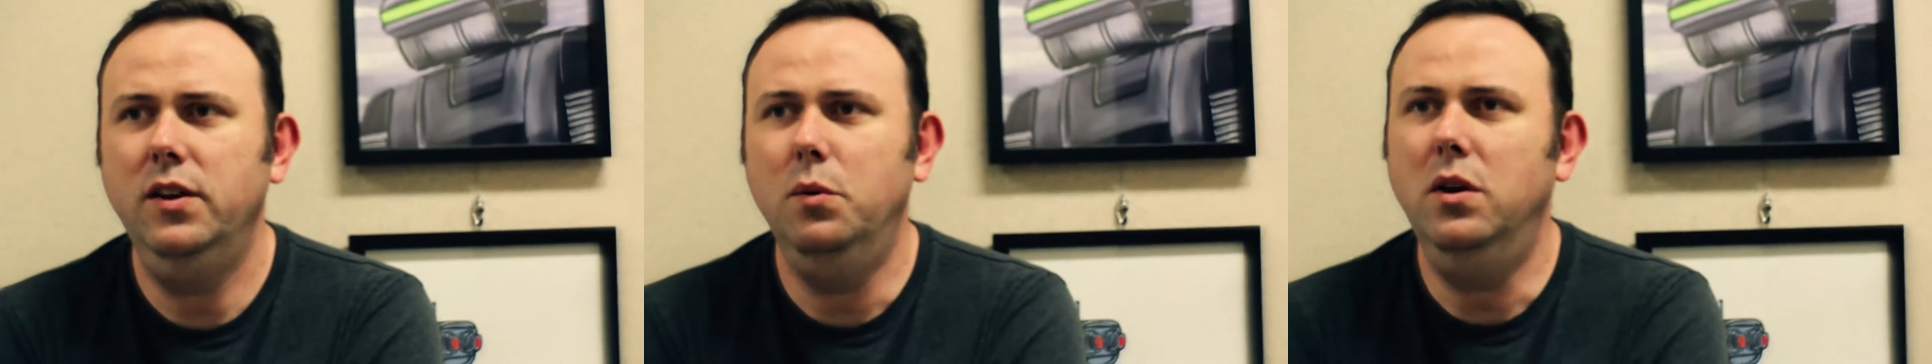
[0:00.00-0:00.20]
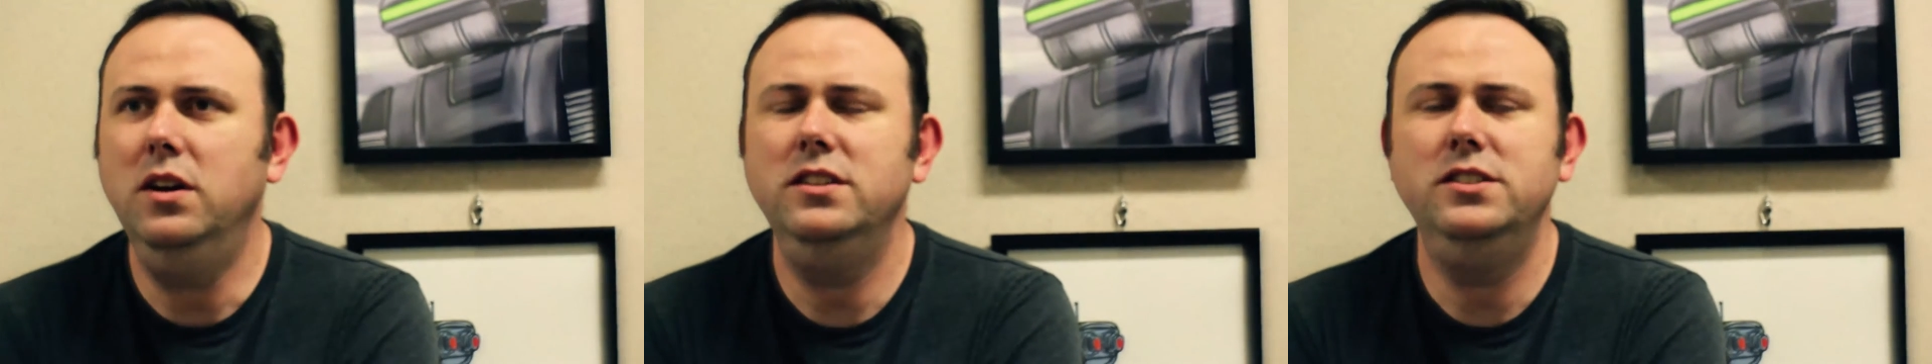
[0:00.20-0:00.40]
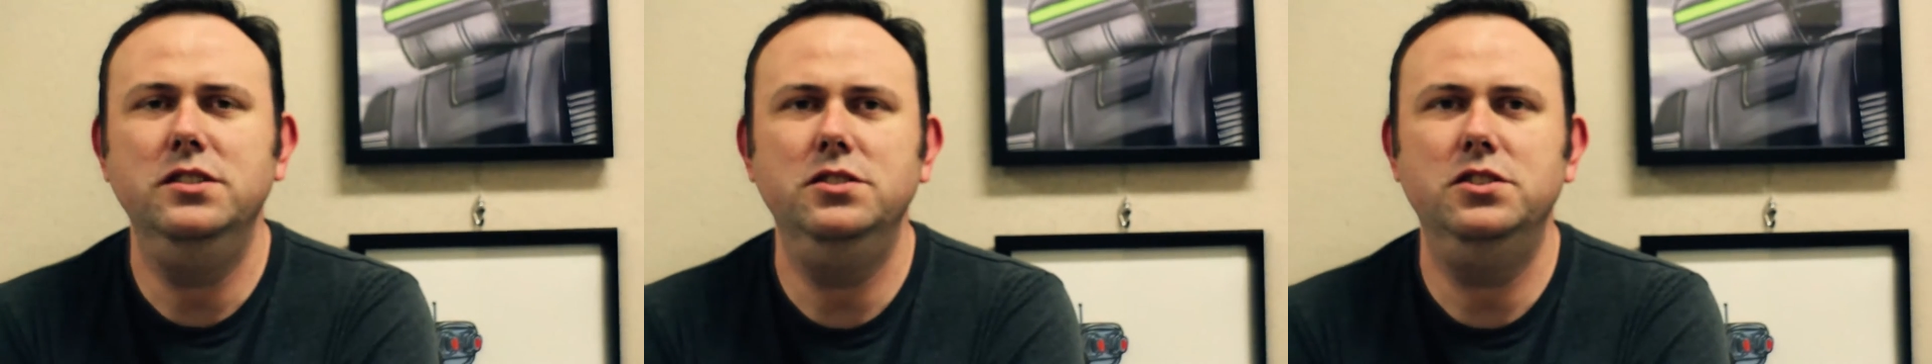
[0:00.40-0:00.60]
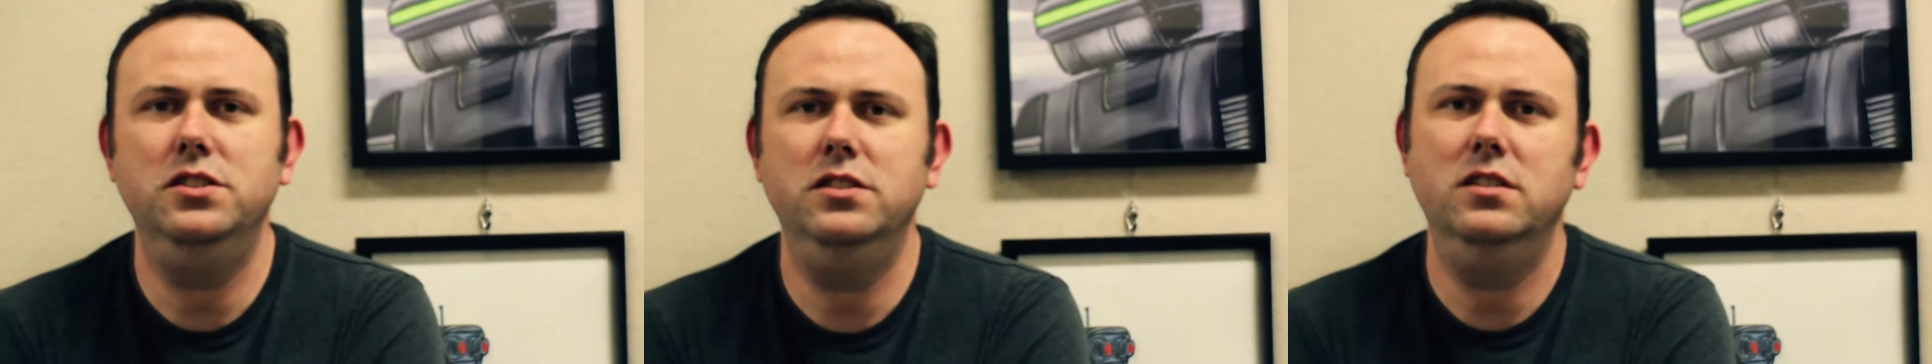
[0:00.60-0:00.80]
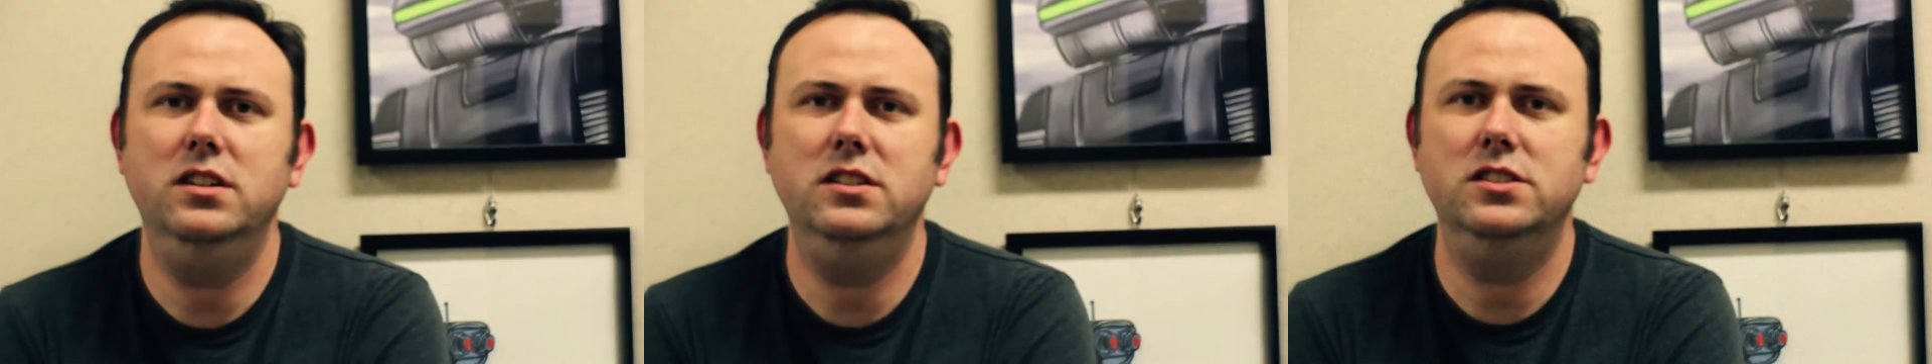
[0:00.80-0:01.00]
they want to,
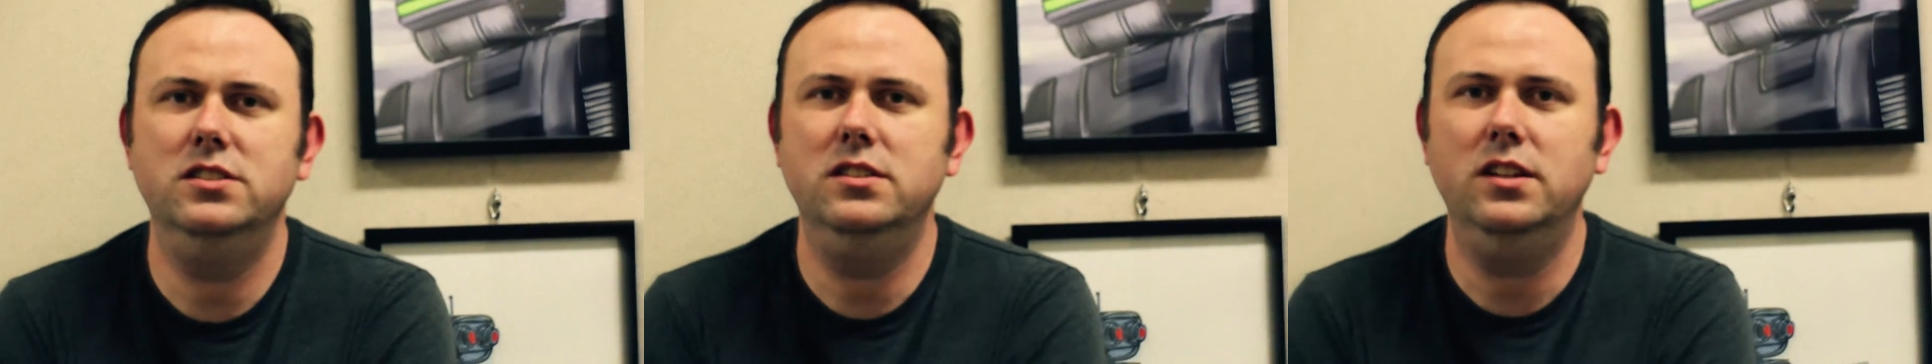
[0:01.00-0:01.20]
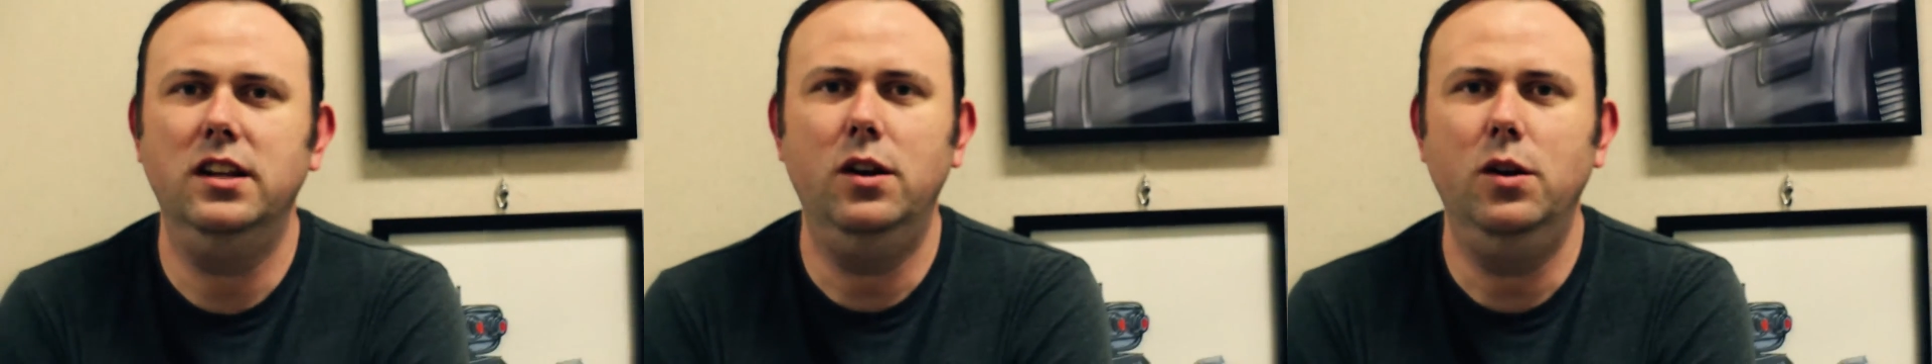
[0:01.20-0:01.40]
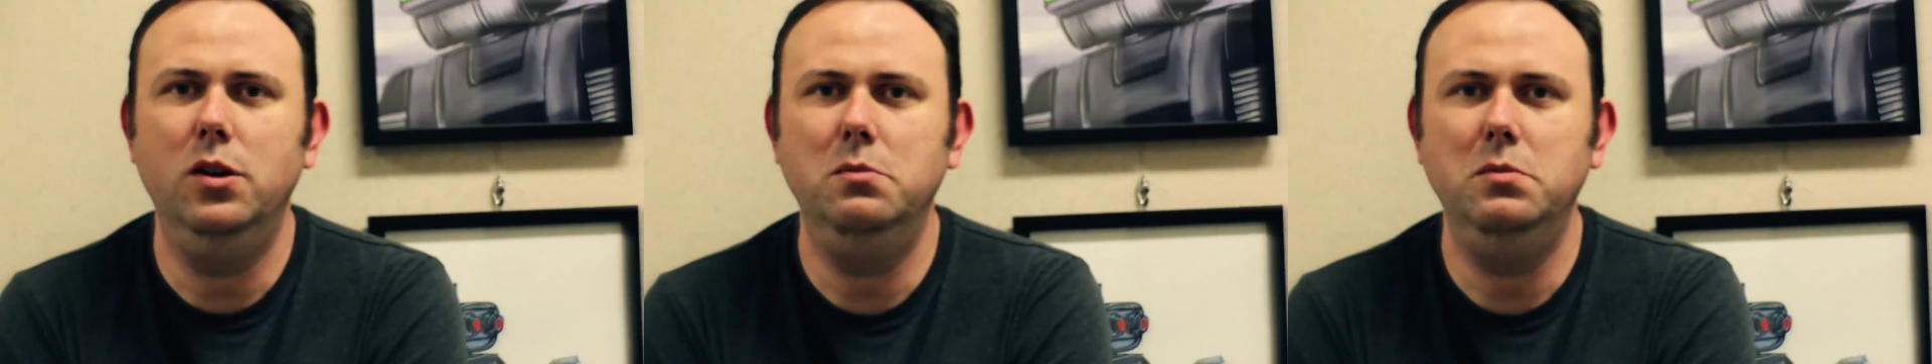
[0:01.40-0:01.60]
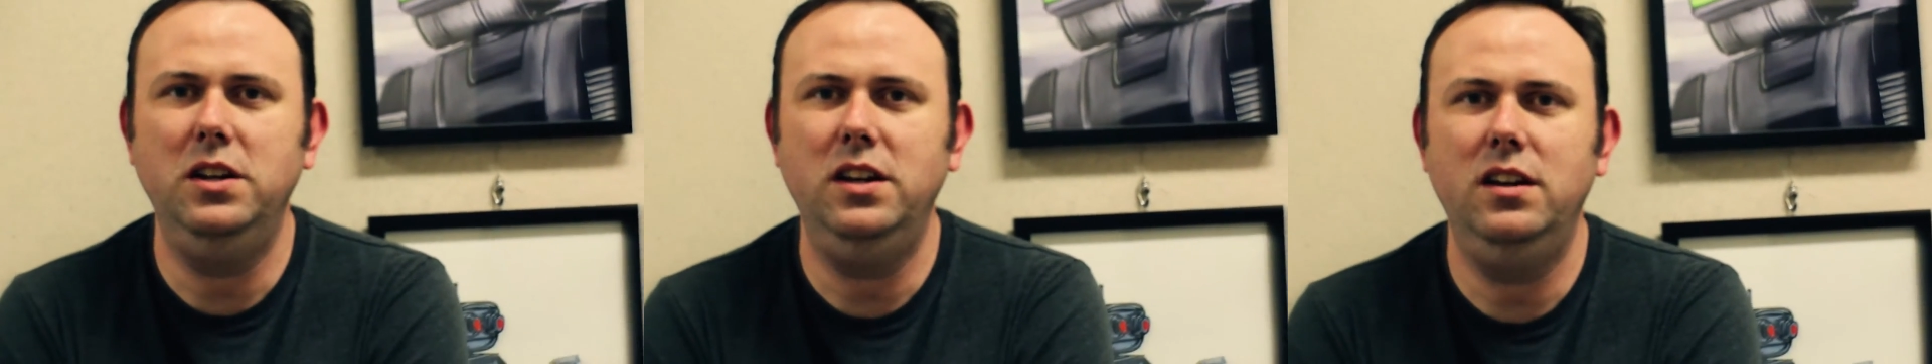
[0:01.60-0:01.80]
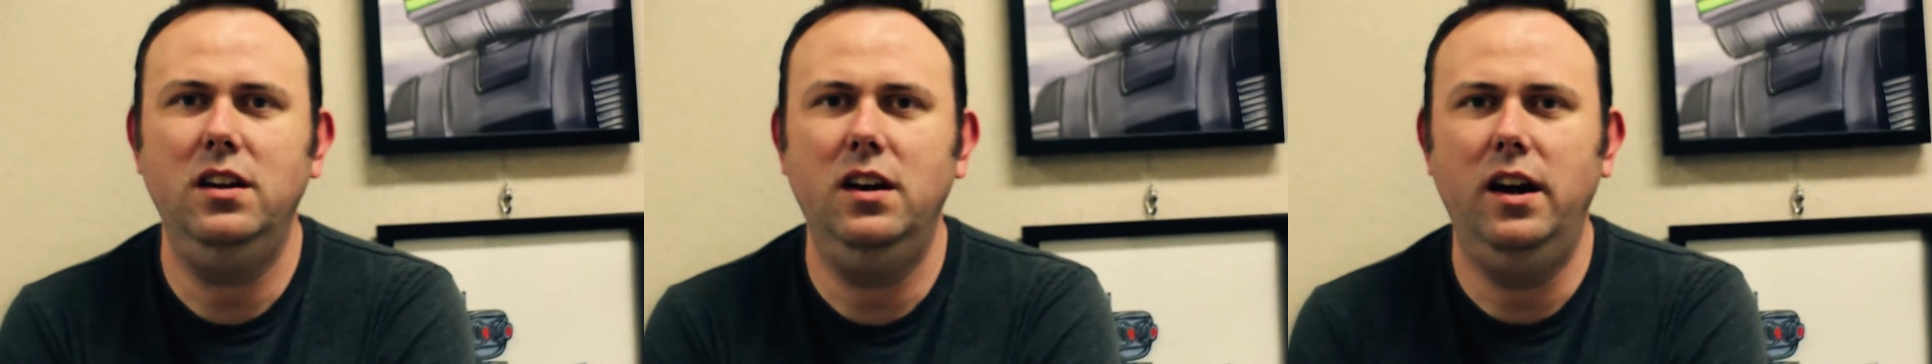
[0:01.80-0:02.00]
sure. They can just get a hold of
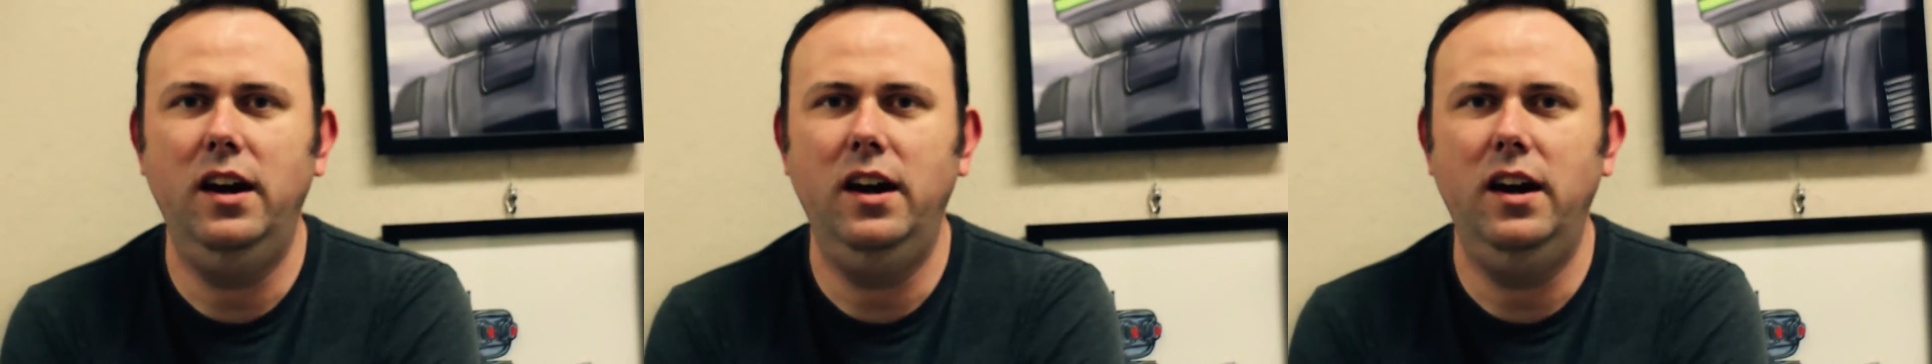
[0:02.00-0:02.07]
me.